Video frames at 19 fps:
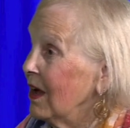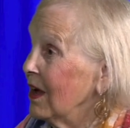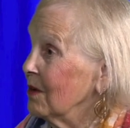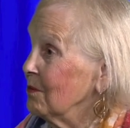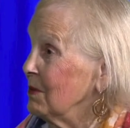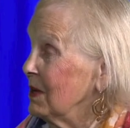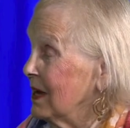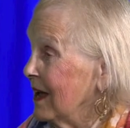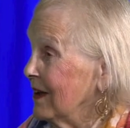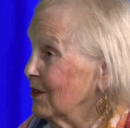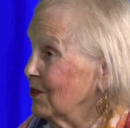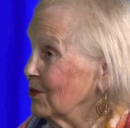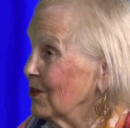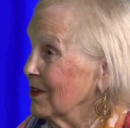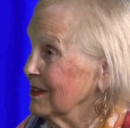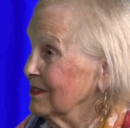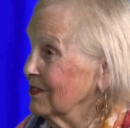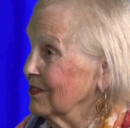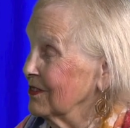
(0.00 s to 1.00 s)
I mean, I don't
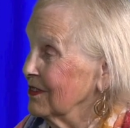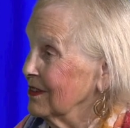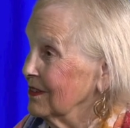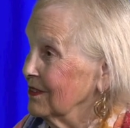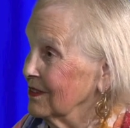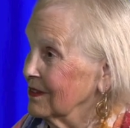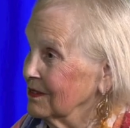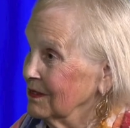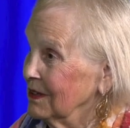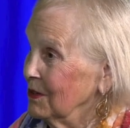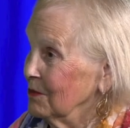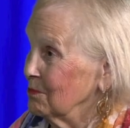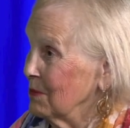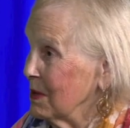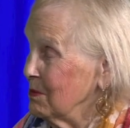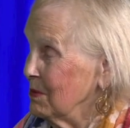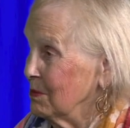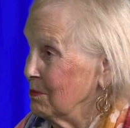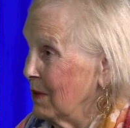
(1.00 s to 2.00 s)
like to think that
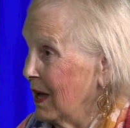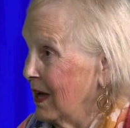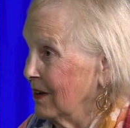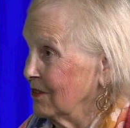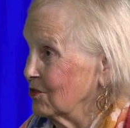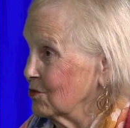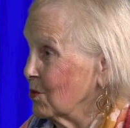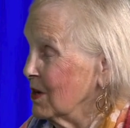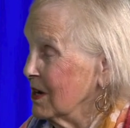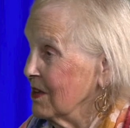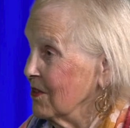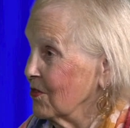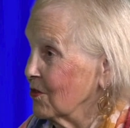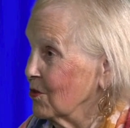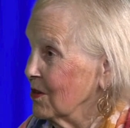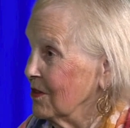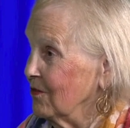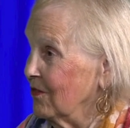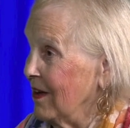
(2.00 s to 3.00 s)
maybe by
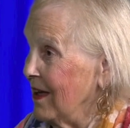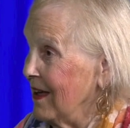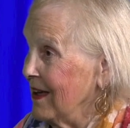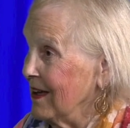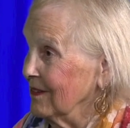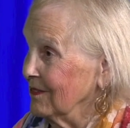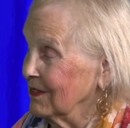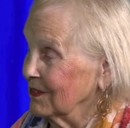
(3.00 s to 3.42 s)
2035,